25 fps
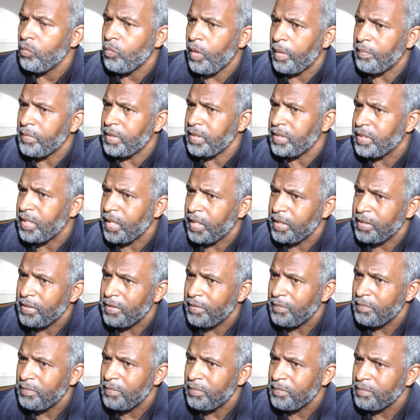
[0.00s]
Wembley
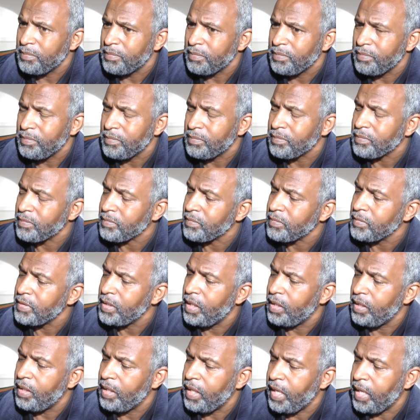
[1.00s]
Stadium.
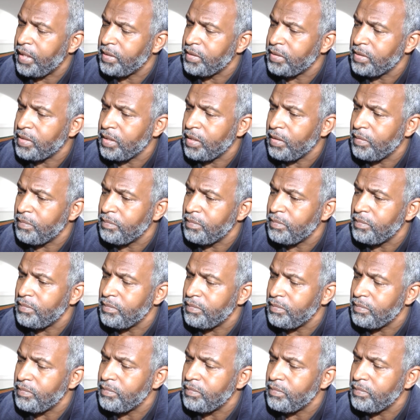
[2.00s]
Mm-hmm. And